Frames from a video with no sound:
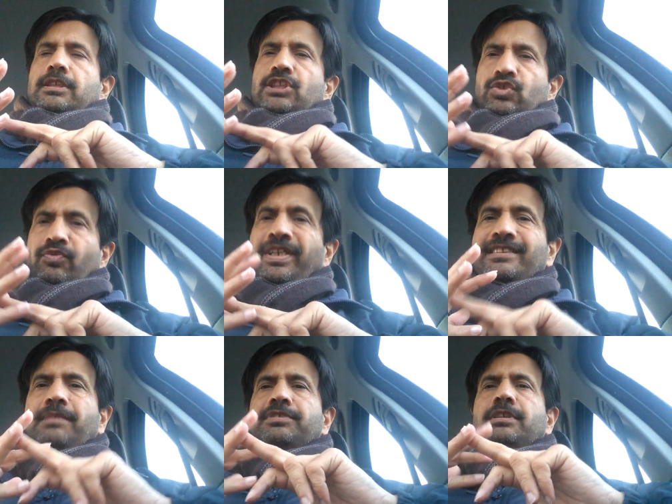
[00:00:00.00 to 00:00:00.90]
severe
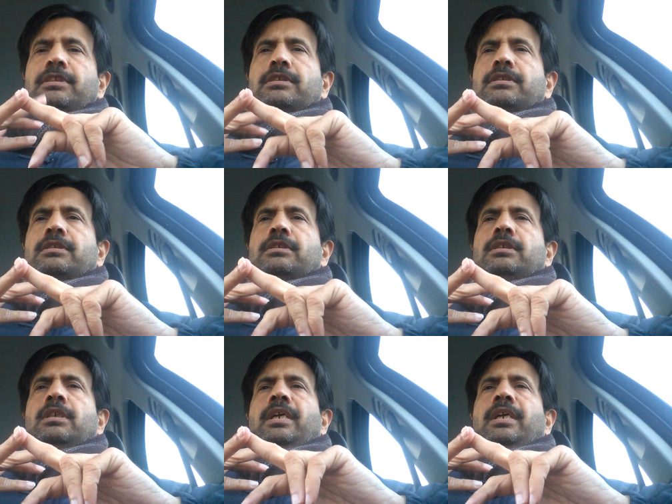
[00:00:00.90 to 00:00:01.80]
sepsis,
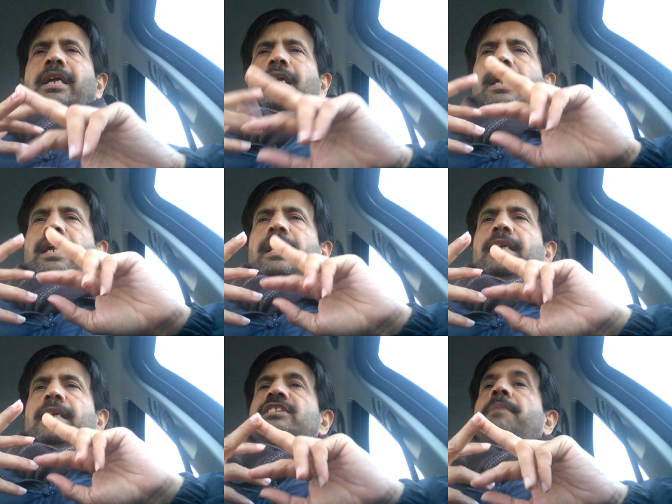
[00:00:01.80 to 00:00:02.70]
and
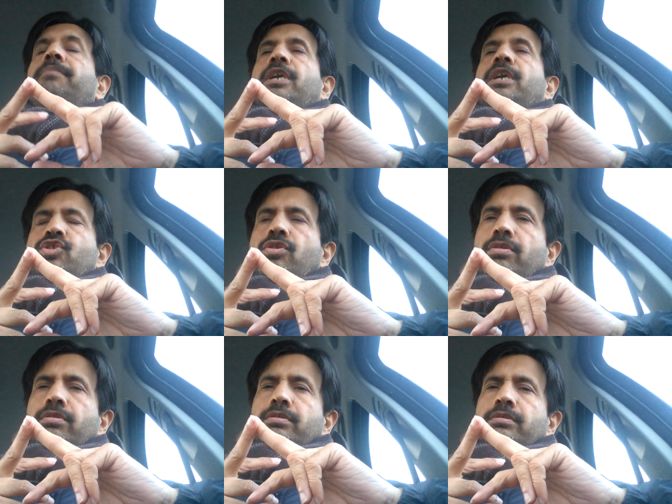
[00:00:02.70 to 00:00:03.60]
septic
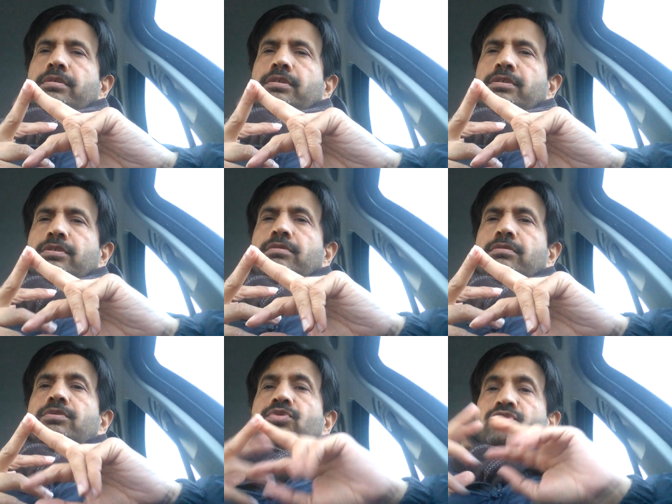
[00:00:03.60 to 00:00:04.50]
shock.
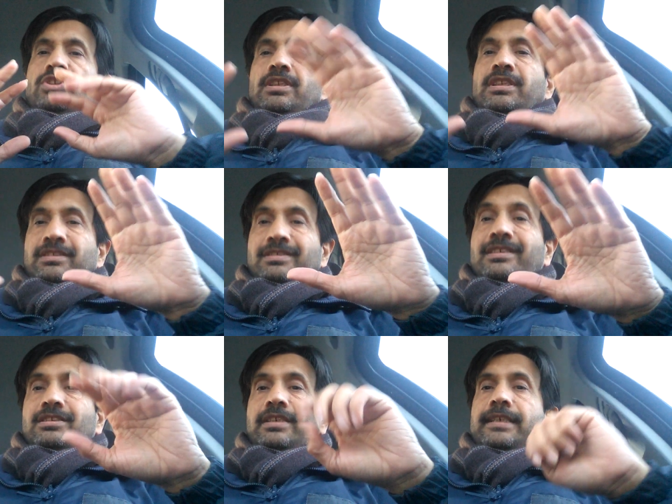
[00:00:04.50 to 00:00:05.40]
So these are the three
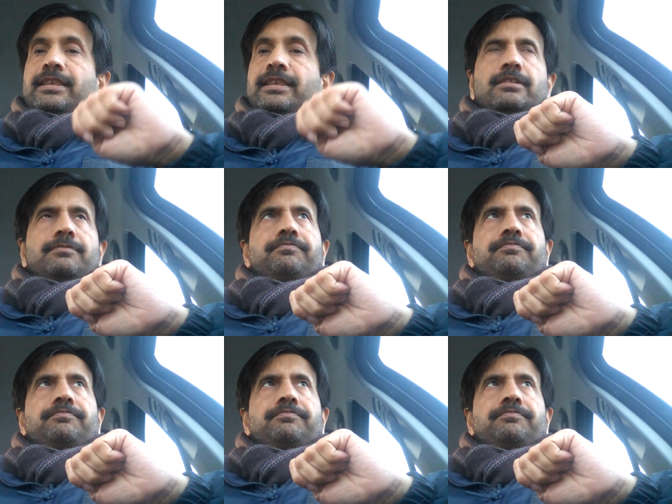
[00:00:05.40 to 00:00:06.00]
stages.